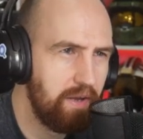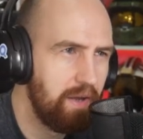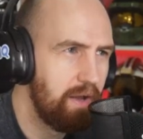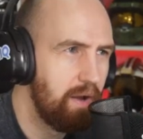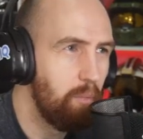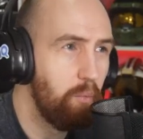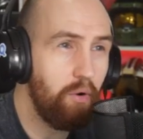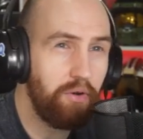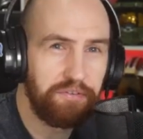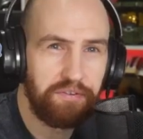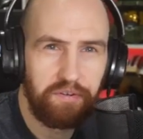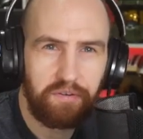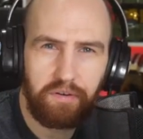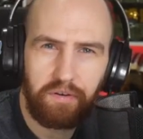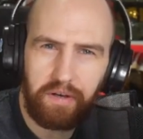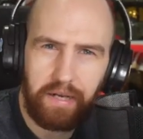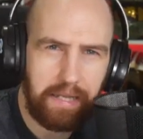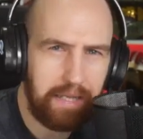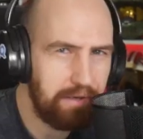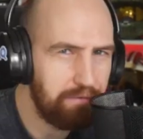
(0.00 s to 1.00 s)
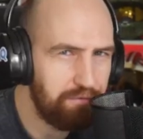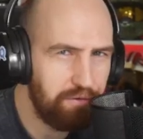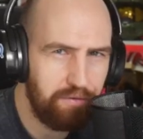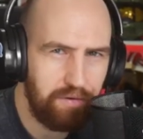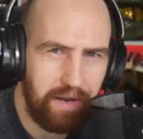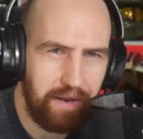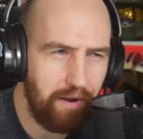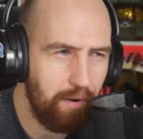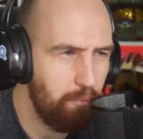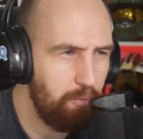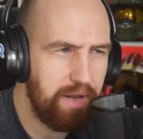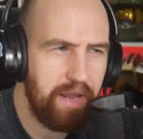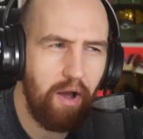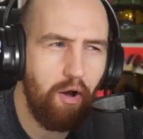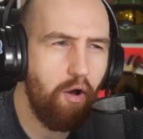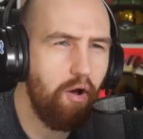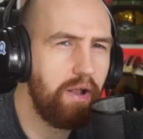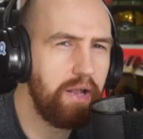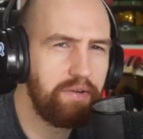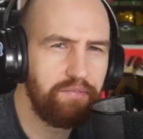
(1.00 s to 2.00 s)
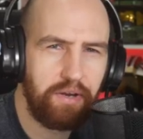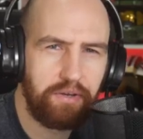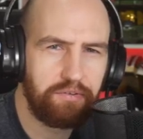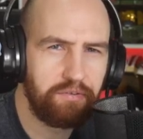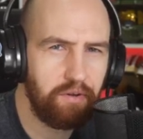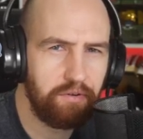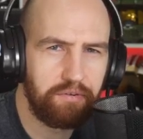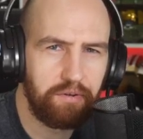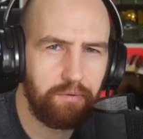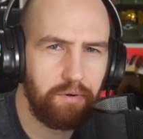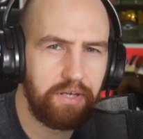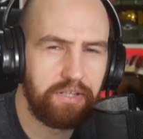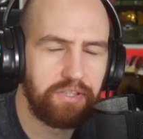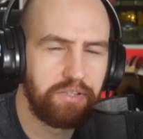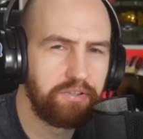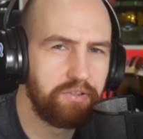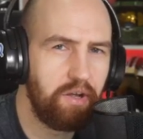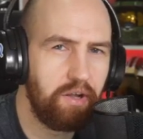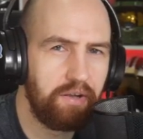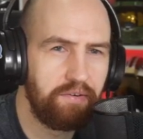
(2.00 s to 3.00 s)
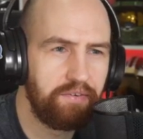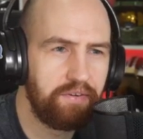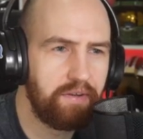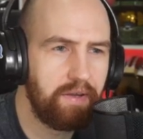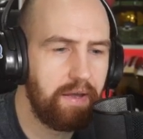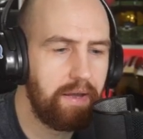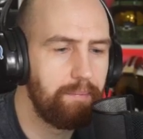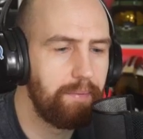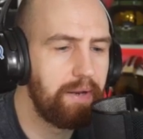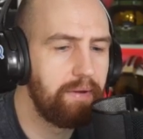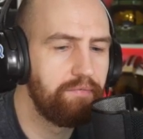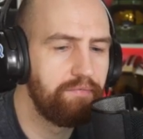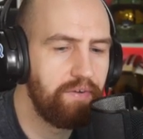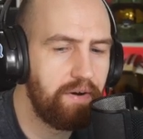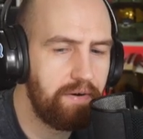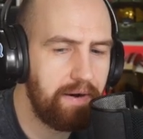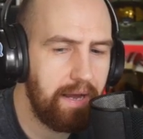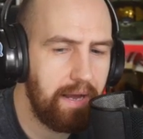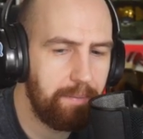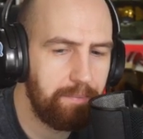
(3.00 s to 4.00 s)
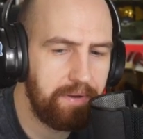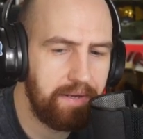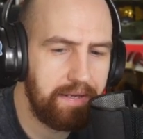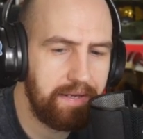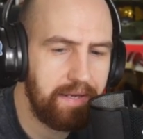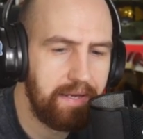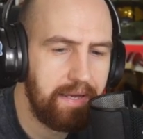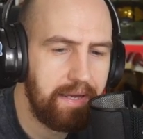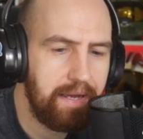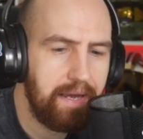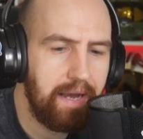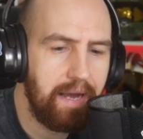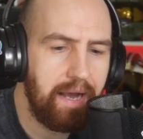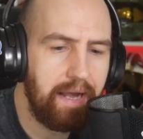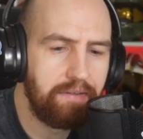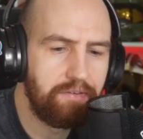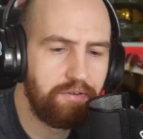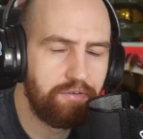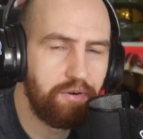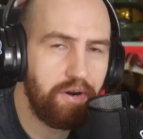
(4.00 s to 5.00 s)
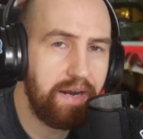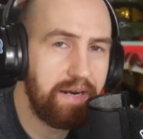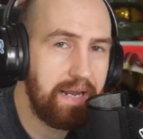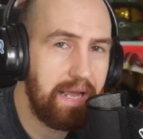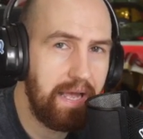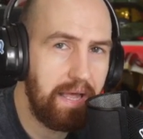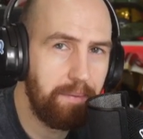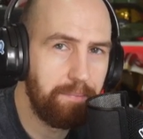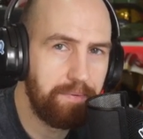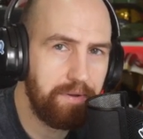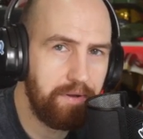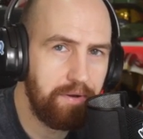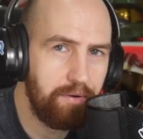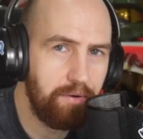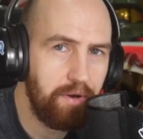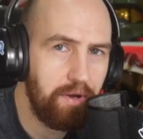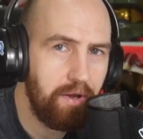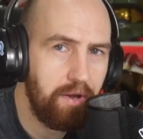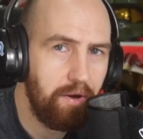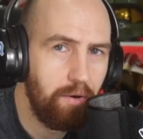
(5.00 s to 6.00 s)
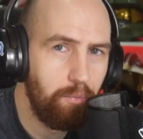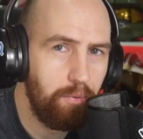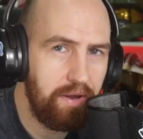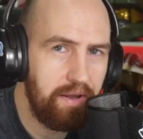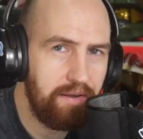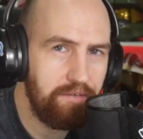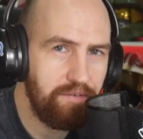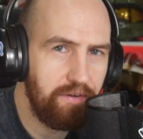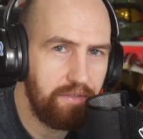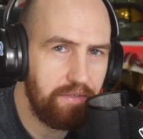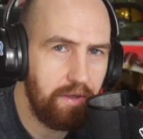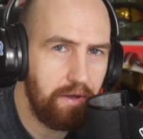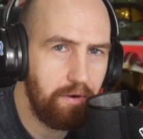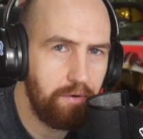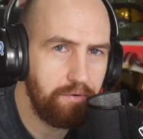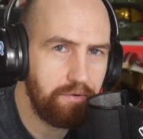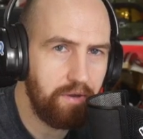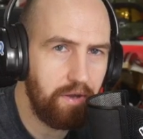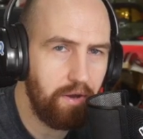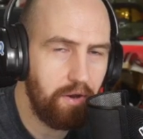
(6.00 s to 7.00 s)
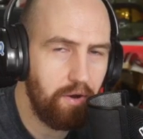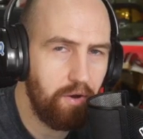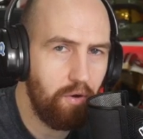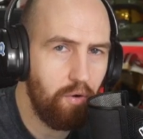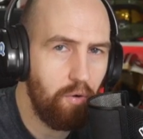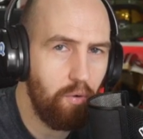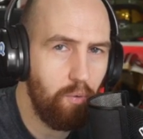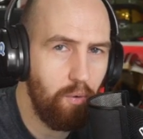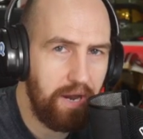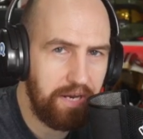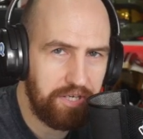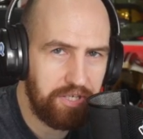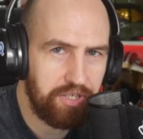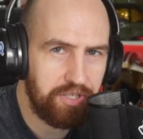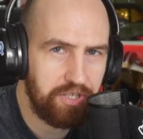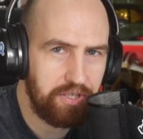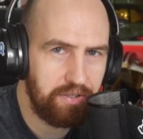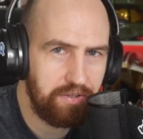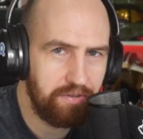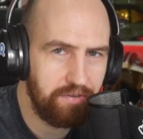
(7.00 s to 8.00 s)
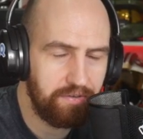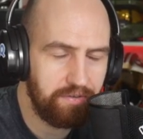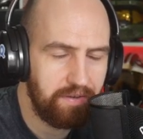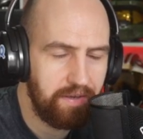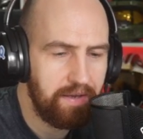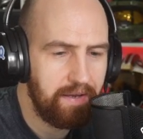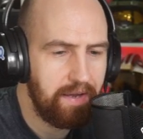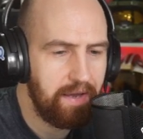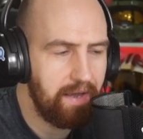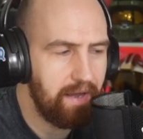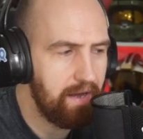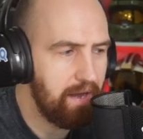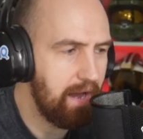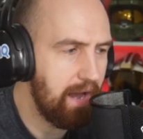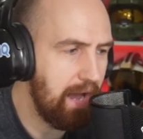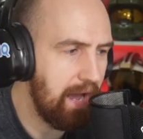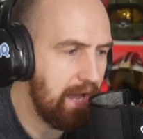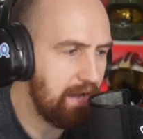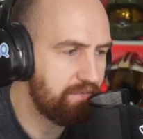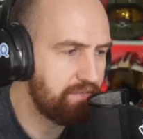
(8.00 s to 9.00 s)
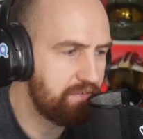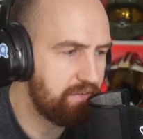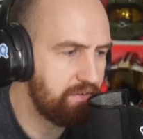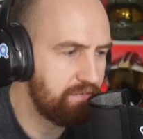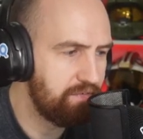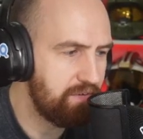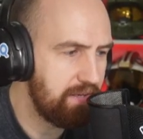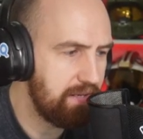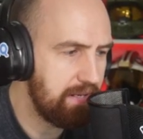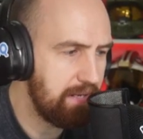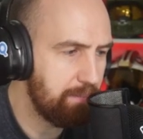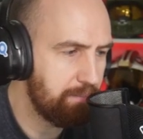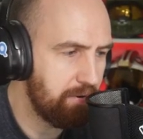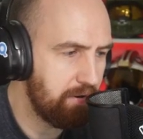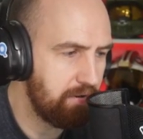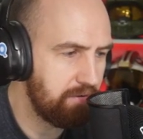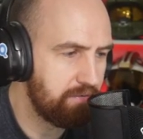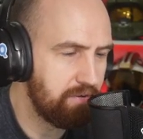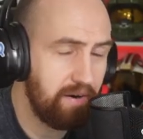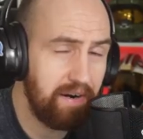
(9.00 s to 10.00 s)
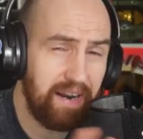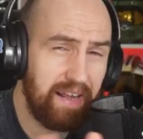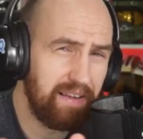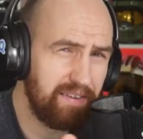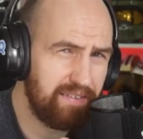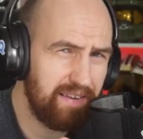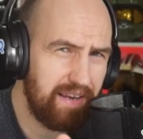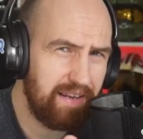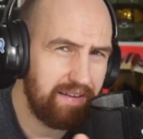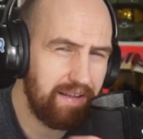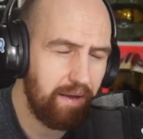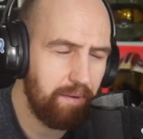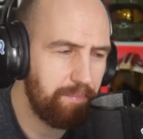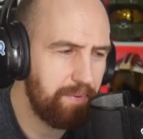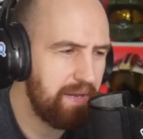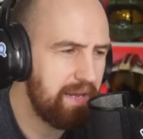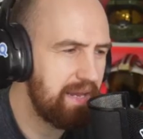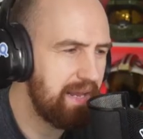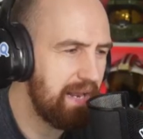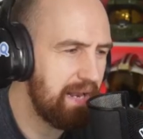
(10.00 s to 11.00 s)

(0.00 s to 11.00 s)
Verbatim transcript: What's a good click-through rate? We get all of those sorts of questions all the time, and I'm very happy uh, to try and help you with those questions uh, after the product turn. I say that'll be in